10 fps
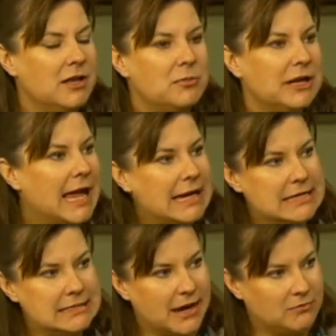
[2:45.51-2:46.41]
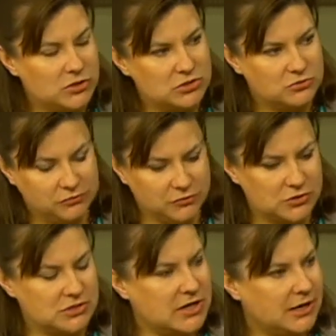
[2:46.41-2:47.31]
But anytime we
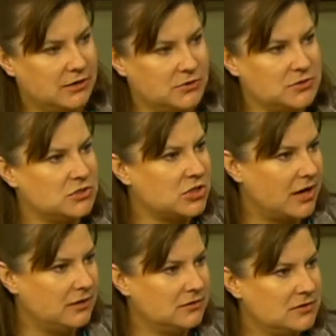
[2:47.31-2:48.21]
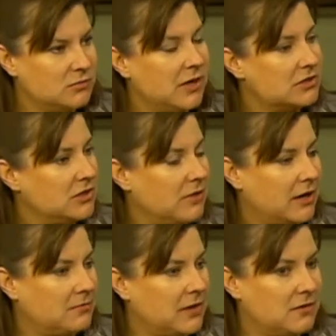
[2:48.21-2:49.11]
first diagnose a child, we actually
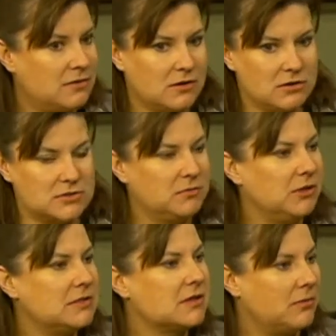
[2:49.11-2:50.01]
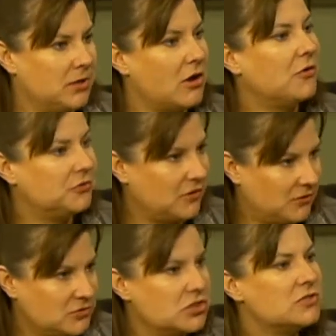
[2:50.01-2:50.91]
recommend that their siblings come in
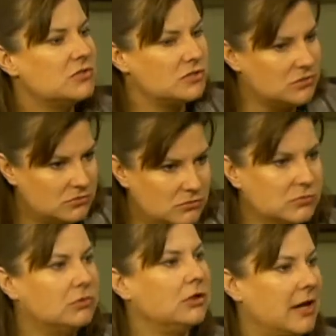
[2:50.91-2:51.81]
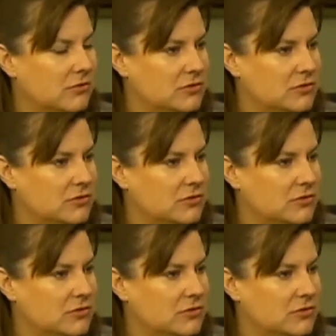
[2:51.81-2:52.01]
also, just to rule it out.